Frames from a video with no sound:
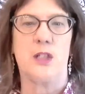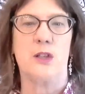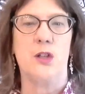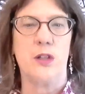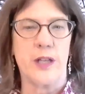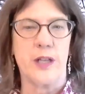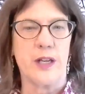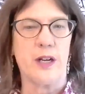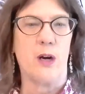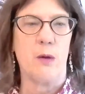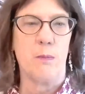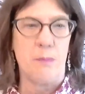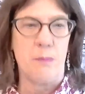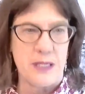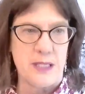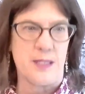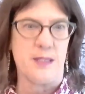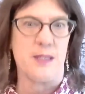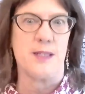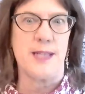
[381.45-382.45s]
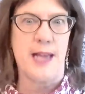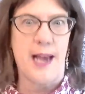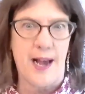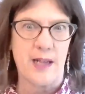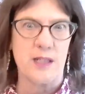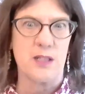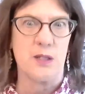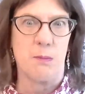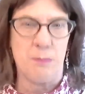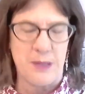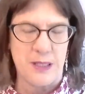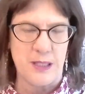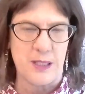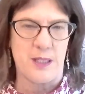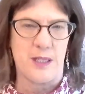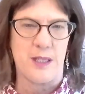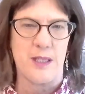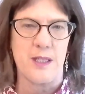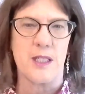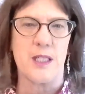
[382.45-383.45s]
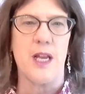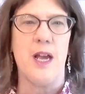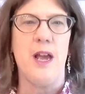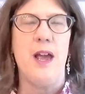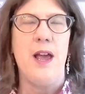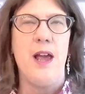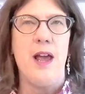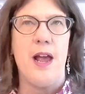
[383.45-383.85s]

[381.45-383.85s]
To look at our business as a business.